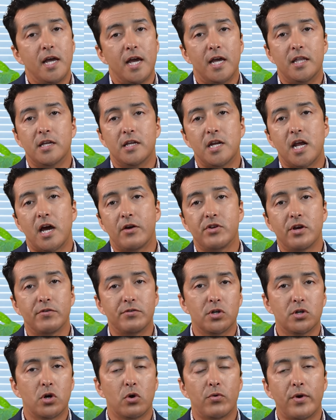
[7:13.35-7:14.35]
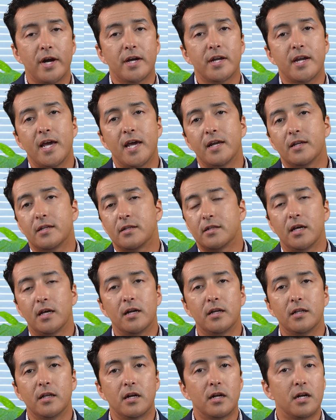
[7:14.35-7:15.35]
and then now you have to correct that, da
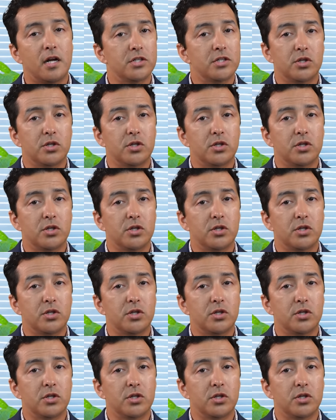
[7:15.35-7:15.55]
da da da da.